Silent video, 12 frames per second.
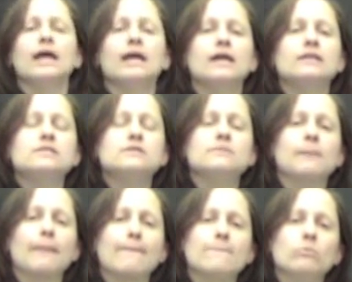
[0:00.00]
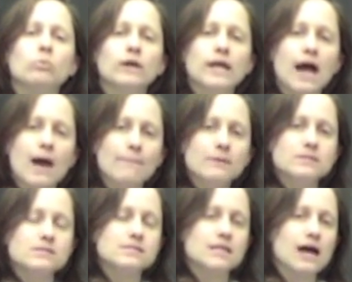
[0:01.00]
and what
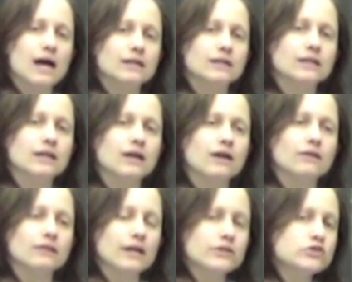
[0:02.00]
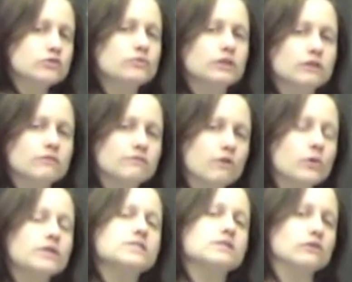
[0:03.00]
happens is that unless you're really
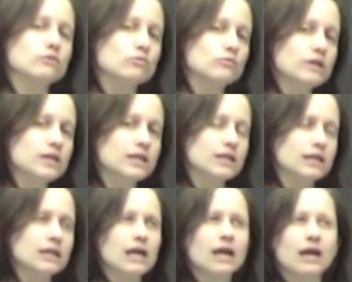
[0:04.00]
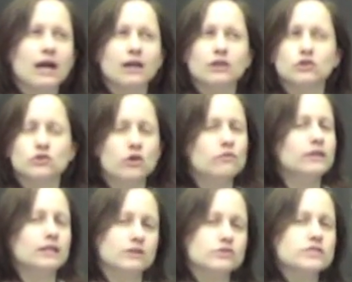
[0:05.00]
focused on the reading, you don't
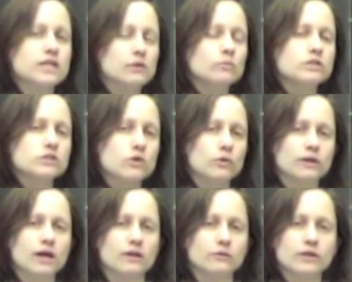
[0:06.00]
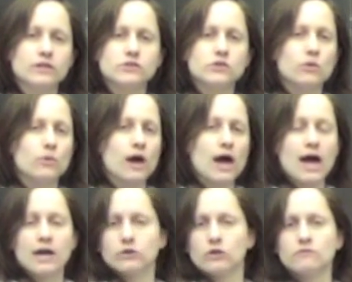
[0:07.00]
really understand what's going on. Okay, so
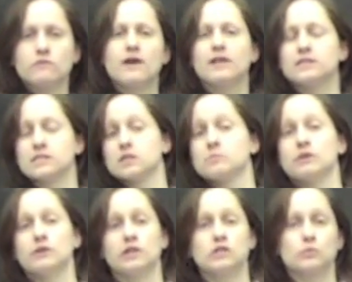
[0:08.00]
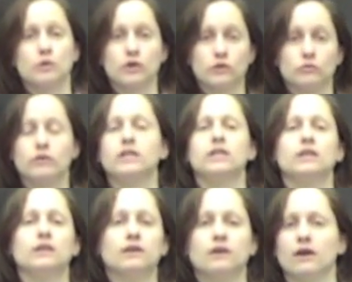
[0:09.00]
I don't know if you've had this experience where you're
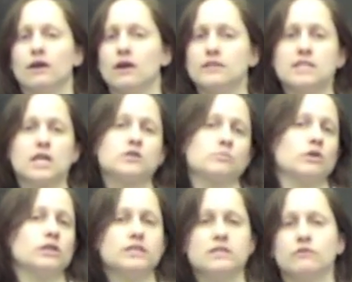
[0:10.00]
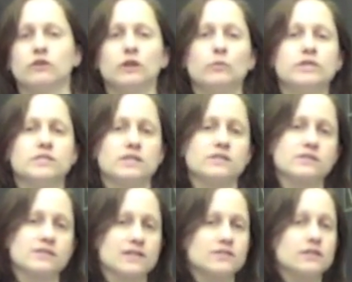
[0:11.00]
reading a textbook, let's say for linguistics,
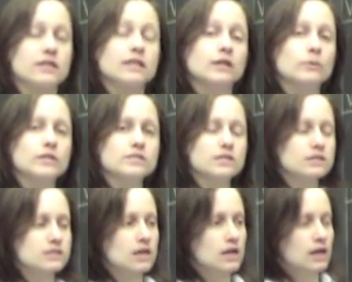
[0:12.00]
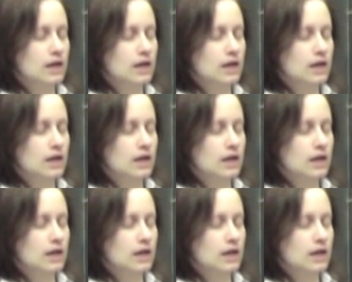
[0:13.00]
because I study linguistics,